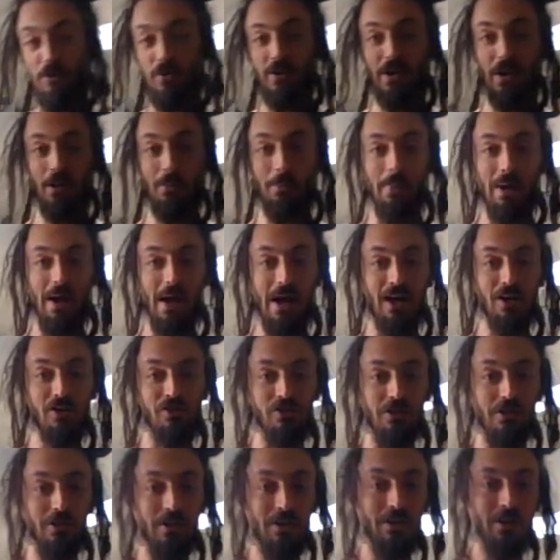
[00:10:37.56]
can
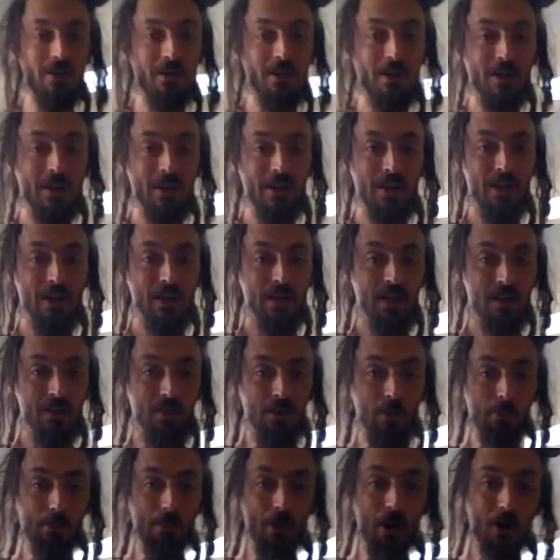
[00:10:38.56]
imagine, the
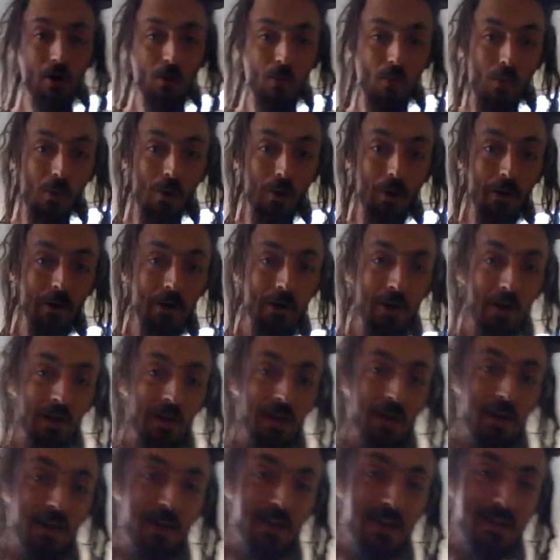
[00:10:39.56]
mugwort
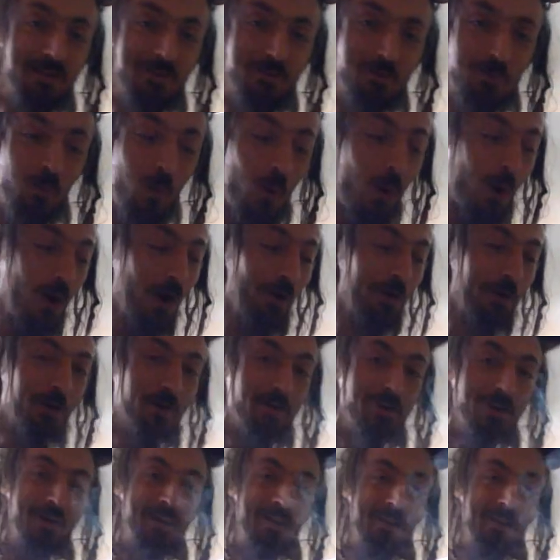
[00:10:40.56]
is water